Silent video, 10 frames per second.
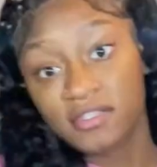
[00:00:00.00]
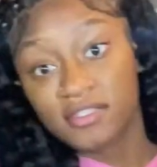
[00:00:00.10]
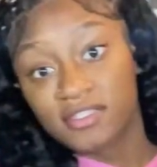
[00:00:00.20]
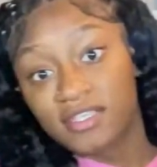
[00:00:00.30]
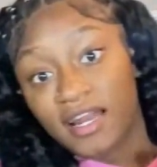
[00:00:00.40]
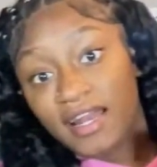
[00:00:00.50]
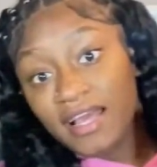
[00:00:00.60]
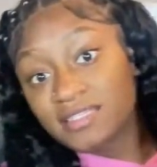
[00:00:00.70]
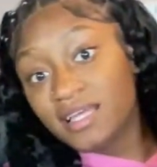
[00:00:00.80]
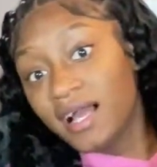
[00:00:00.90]
So the
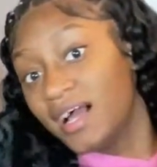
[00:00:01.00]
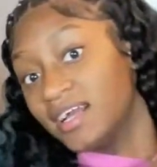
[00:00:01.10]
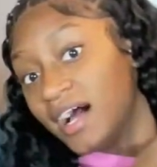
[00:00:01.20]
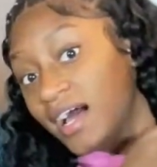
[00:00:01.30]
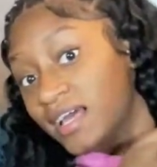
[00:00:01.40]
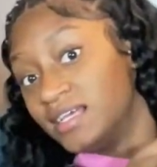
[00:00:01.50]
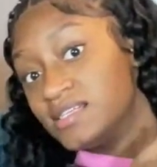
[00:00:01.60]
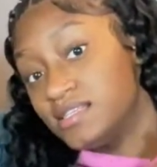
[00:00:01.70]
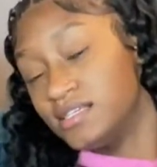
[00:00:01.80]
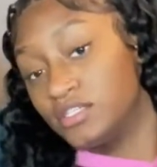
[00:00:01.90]
next thing I got is
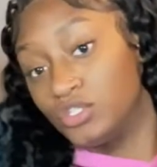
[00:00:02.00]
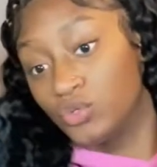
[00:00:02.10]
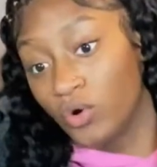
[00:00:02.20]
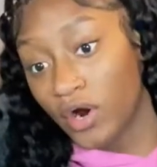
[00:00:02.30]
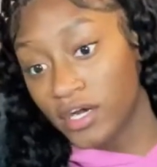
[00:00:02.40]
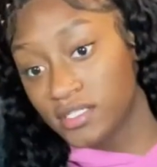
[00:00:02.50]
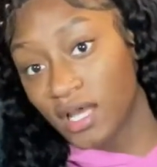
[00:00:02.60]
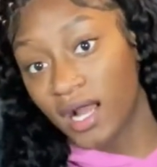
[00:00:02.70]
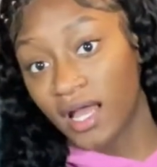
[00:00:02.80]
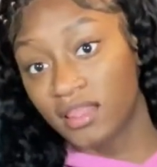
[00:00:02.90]
these drawers.
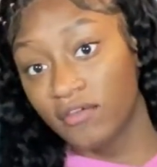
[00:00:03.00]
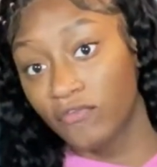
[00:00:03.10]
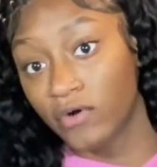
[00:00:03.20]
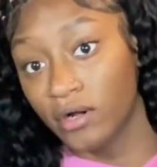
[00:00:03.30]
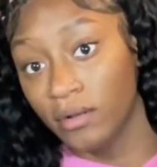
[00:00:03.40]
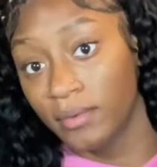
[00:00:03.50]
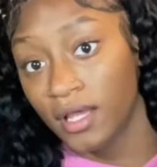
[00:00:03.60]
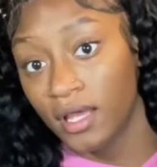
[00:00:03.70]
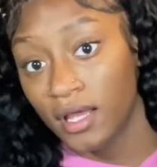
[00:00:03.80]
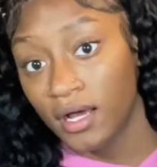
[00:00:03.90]
I got them from
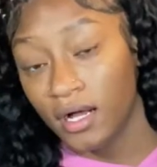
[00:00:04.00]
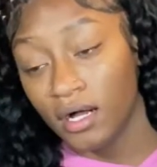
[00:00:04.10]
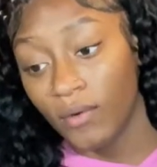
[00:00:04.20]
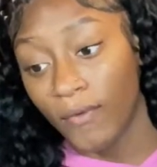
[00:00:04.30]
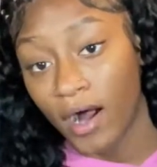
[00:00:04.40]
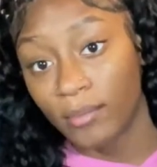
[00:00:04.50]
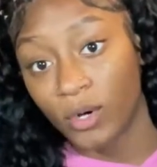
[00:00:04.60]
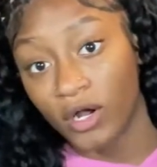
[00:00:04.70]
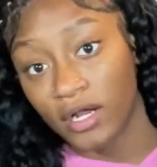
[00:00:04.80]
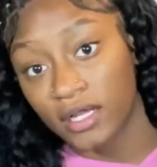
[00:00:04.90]

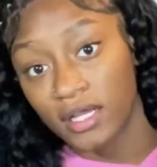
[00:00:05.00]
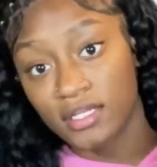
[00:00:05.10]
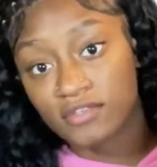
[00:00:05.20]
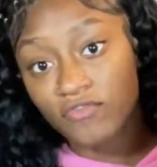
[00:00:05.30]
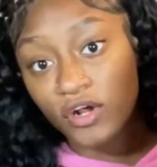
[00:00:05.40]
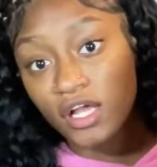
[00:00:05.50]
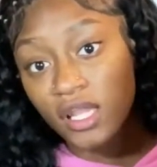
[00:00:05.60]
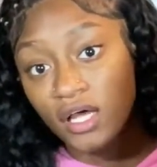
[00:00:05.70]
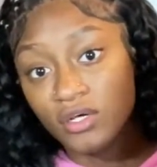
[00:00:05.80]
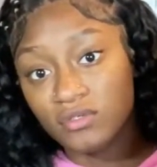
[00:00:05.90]
Walmart for
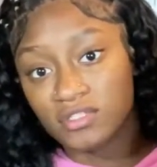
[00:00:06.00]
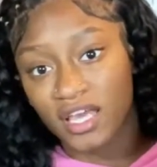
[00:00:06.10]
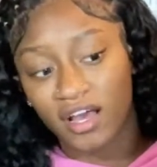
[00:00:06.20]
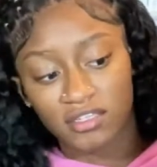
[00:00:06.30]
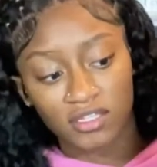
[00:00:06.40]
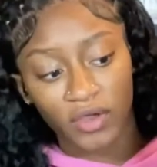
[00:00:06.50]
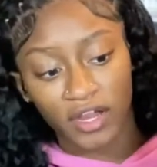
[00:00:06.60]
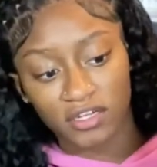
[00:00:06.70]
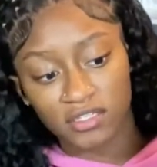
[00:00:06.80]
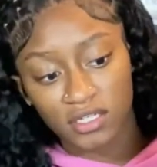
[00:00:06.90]
clothes and also
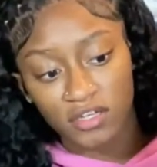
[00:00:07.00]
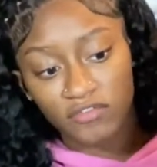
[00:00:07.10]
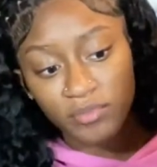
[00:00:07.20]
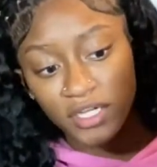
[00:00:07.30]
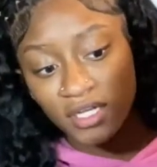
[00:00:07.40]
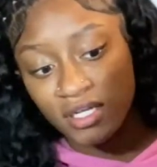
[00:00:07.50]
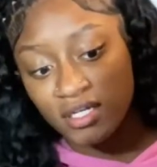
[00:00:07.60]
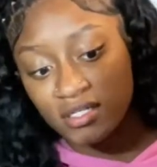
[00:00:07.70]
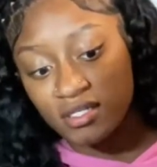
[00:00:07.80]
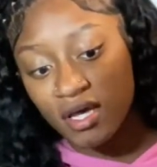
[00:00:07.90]
hair stuff
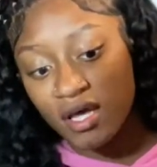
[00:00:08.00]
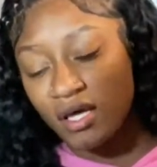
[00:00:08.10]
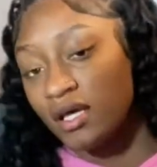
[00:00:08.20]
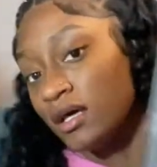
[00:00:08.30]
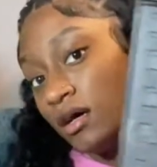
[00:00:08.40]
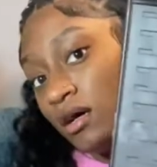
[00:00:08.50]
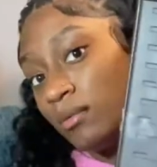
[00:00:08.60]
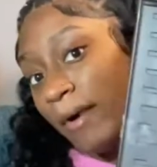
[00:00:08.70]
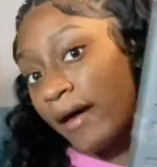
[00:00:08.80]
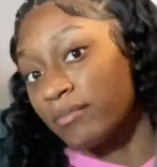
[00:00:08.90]
because
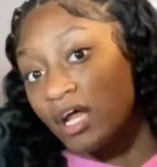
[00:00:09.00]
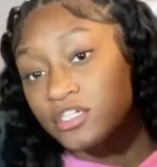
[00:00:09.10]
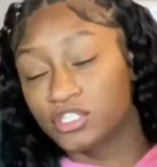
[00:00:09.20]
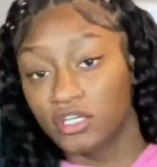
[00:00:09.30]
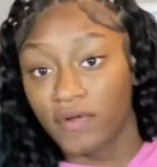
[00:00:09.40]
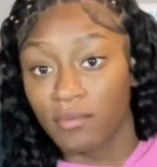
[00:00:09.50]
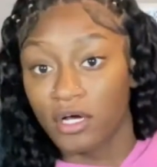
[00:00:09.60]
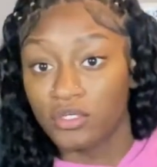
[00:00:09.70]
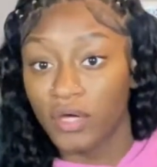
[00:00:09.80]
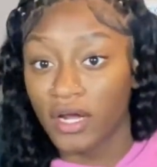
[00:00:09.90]
I'm not sure if I'm
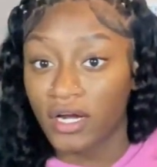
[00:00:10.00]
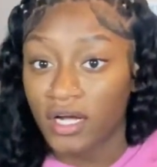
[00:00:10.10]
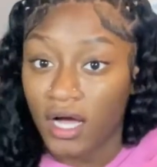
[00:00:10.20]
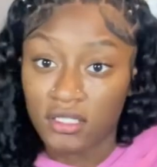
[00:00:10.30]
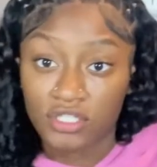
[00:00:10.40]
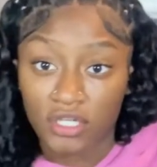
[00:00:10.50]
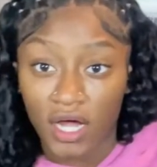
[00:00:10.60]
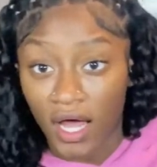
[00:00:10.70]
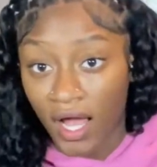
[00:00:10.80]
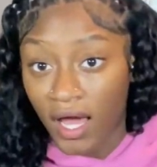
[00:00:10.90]
gonna do hair in college or
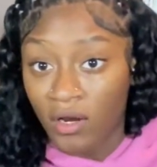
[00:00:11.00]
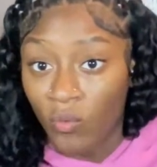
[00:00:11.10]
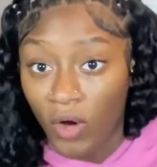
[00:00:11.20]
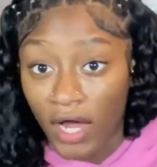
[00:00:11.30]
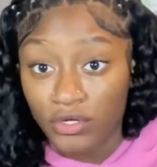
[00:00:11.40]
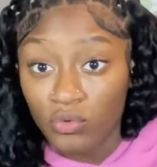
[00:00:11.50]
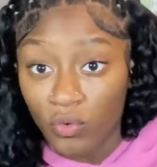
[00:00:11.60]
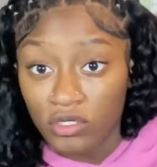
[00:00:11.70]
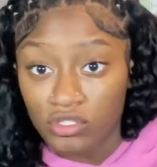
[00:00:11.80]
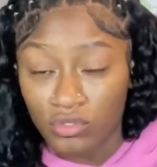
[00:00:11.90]
not. I do
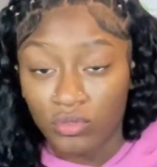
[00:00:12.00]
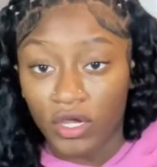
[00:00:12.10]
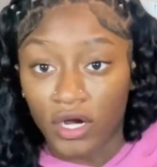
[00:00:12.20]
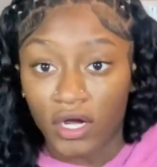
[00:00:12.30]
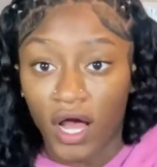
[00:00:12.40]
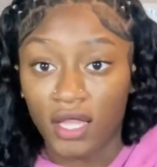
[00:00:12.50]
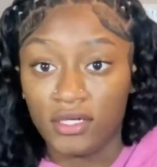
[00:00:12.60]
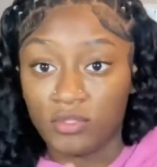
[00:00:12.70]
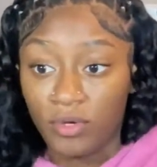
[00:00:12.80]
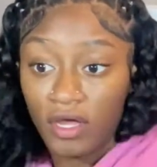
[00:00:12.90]
want to do hair in
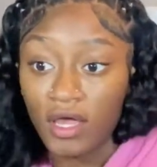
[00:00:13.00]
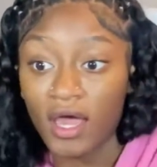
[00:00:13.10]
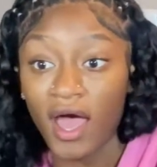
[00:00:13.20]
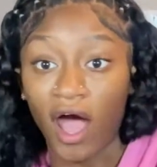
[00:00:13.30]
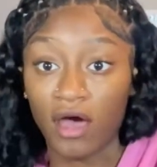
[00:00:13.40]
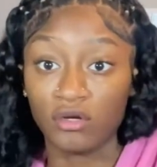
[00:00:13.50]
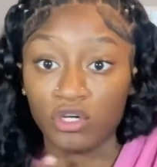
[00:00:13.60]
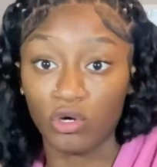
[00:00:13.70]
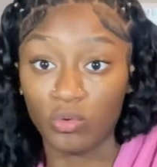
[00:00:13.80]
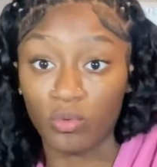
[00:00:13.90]
college, but I don't
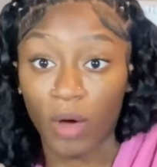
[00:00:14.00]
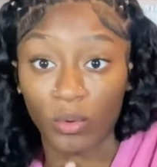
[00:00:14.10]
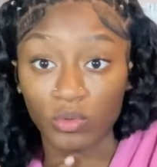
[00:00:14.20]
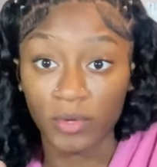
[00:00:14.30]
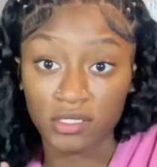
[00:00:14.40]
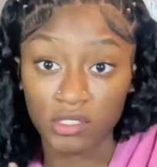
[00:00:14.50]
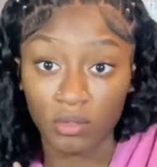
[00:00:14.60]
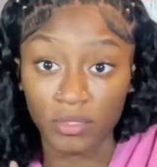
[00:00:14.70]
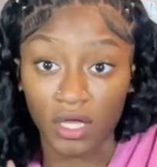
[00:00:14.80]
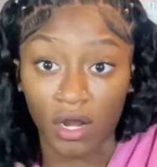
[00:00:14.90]
know who my roommate is
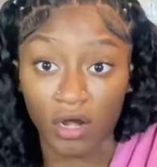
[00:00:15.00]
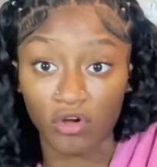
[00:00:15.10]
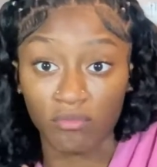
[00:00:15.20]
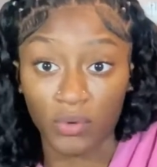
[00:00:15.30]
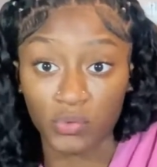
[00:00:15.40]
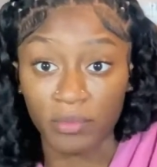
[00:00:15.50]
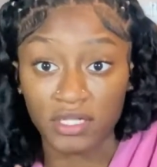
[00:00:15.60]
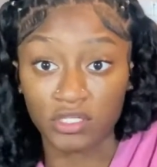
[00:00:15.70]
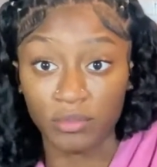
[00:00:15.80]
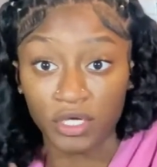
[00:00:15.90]
gonna be, and I don't know if my roommate
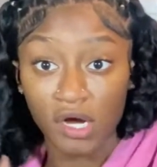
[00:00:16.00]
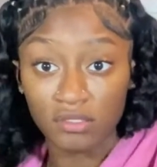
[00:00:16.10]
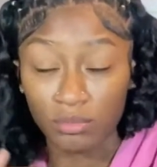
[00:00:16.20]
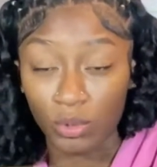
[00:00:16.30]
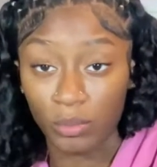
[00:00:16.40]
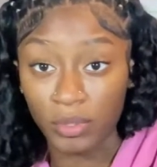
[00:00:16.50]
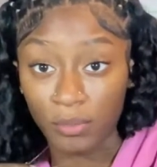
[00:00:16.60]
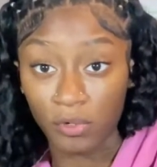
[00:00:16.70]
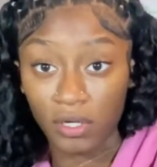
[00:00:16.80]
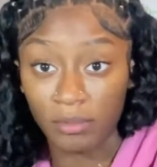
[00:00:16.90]
is gonna be comfortable with
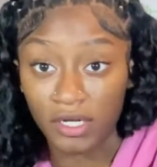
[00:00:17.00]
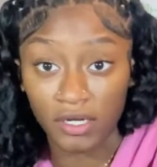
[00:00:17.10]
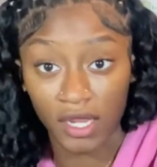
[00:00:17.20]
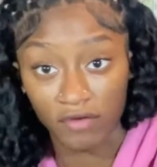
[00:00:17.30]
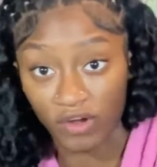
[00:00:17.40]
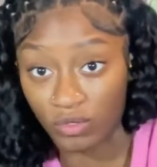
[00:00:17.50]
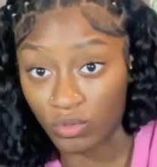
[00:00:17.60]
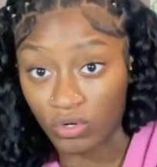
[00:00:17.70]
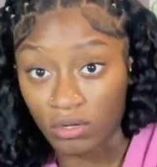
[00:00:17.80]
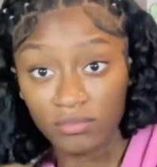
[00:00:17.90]
people coming in out of my
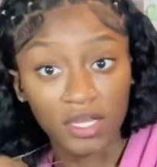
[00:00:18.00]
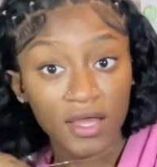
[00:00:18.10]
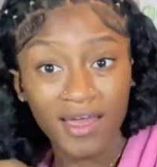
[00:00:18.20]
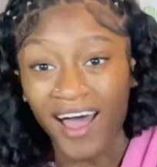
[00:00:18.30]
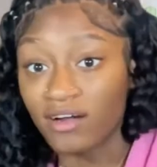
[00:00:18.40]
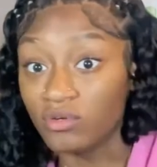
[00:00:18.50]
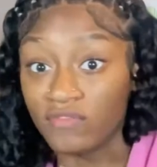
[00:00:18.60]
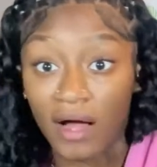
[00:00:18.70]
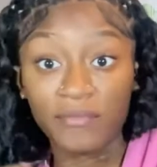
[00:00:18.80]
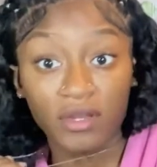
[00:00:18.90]
dorm. I don't know if
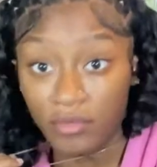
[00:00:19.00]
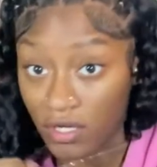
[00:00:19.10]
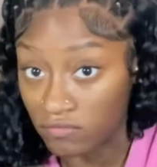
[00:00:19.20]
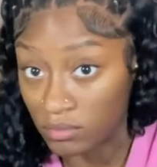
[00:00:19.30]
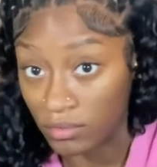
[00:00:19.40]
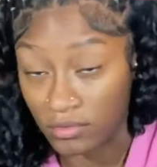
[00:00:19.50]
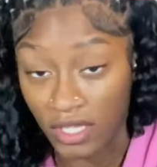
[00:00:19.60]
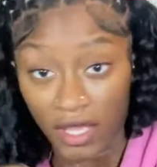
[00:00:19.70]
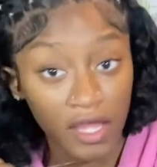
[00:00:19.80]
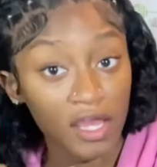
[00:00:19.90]
I'm gonna be comfortable with
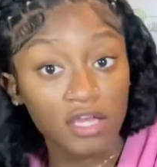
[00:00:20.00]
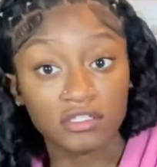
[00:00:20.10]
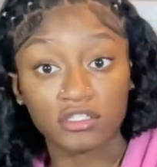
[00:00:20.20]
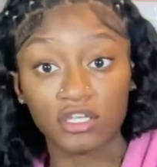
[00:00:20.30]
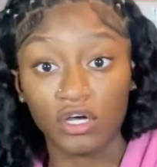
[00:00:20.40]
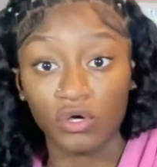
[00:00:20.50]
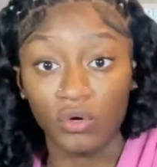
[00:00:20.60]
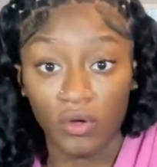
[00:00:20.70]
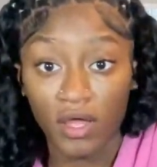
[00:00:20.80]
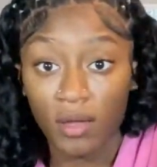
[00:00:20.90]
that.
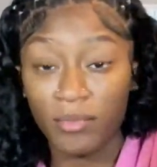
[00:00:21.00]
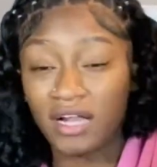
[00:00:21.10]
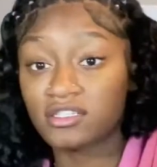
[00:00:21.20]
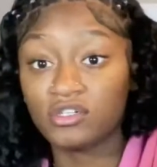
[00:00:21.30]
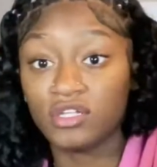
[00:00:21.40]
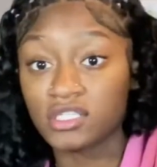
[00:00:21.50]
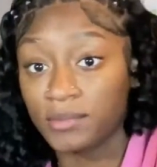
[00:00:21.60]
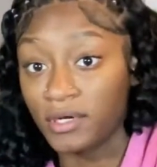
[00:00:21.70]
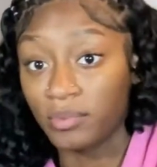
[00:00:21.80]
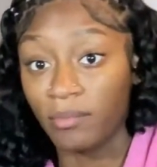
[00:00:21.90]
So, but I still need
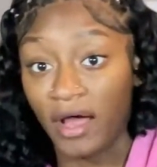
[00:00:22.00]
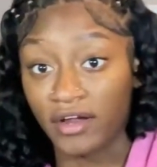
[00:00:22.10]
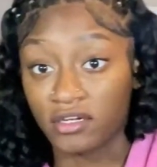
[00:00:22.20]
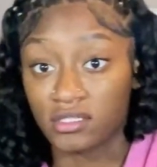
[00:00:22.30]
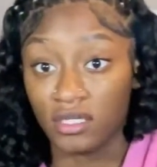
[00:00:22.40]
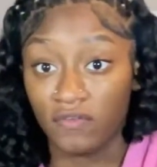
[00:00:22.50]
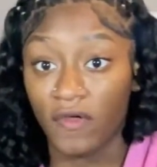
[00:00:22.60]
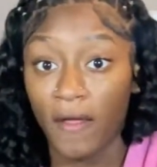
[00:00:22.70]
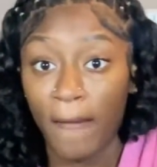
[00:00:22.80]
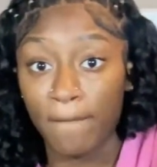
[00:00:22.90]
somewhere to put my hair stuff.
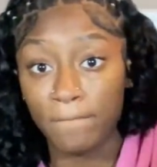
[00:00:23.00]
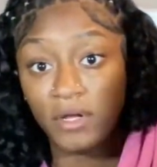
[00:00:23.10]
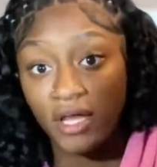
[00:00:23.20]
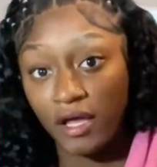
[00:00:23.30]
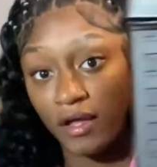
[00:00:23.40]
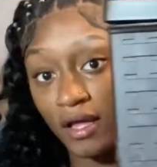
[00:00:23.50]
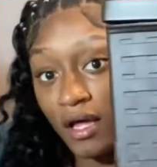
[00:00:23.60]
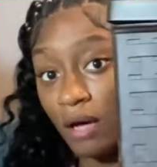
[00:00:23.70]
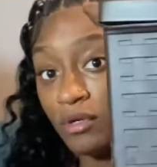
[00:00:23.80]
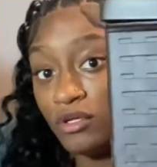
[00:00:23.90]
But
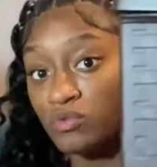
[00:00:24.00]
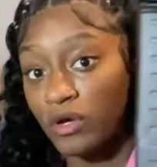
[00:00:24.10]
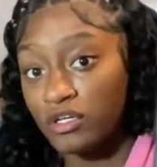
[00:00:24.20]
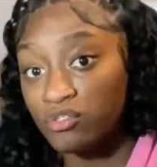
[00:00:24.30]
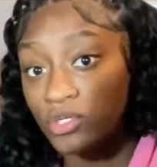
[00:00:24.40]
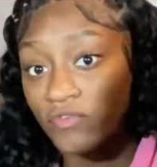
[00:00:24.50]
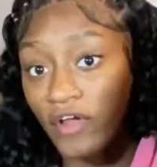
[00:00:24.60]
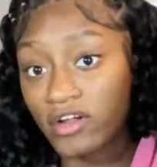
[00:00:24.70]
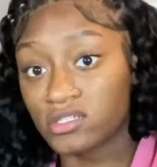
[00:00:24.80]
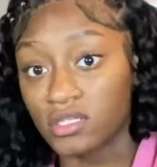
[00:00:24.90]
I'm gonna use one of these drawers for
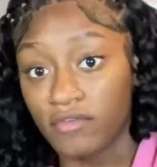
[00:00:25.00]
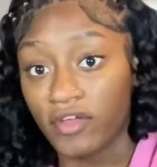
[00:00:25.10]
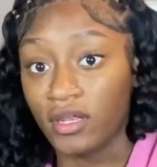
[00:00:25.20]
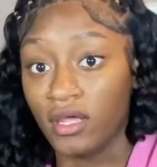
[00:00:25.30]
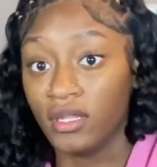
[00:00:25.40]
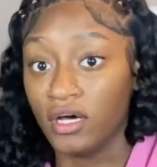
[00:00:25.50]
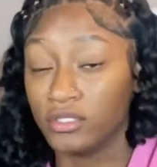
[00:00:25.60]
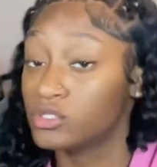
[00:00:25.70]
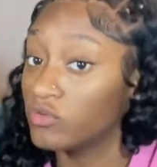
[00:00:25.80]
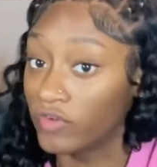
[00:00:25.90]
hair stuff and then the other
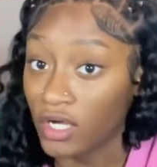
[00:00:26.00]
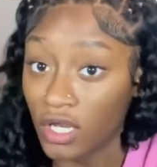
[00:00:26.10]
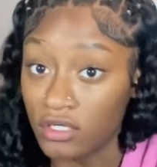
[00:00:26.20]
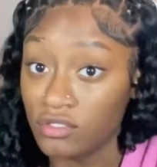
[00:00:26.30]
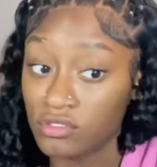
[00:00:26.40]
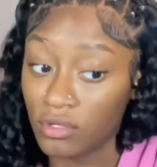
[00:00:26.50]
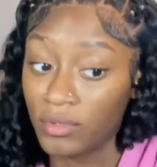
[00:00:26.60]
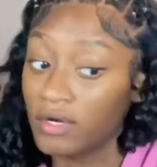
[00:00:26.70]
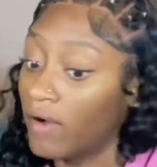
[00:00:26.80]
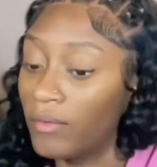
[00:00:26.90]
two for clothes or
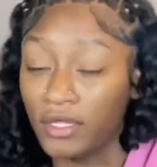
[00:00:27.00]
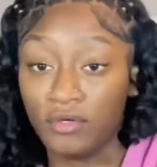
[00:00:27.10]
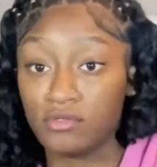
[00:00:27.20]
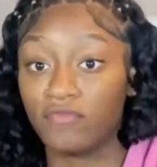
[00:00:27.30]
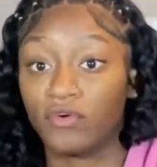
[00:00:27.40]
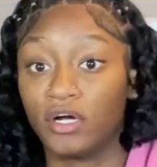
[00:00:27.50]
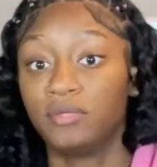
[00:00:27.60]
whatever I'm gonna use it for.